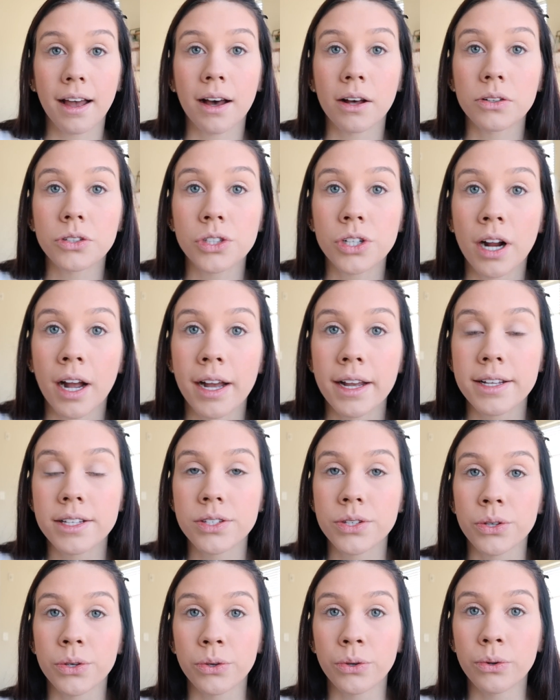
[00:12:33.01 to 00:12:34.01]
I'll try
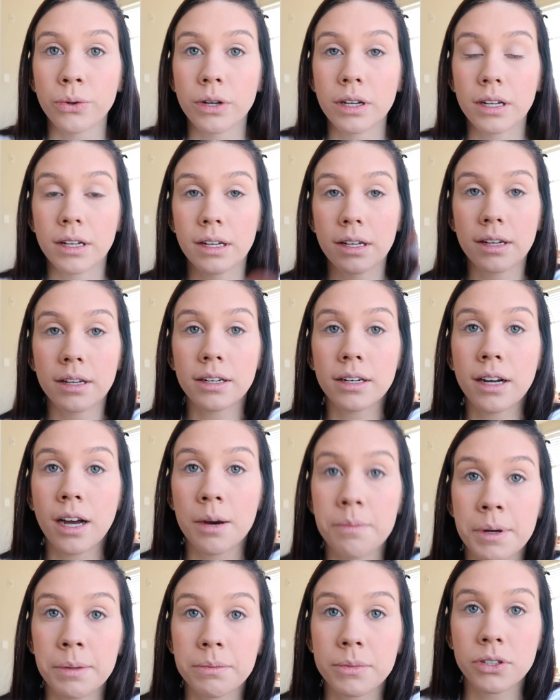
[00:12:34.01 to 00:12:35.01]
to
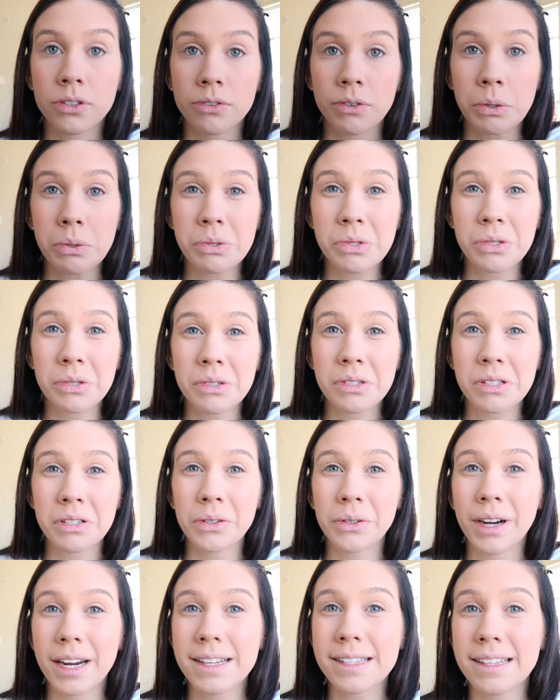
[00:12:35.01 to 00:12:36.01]
come up closer so
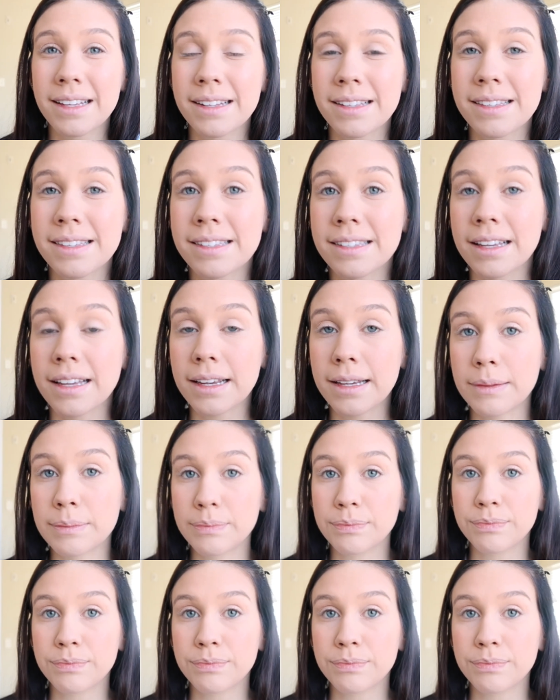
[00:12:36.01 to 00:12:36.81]
you guys can see.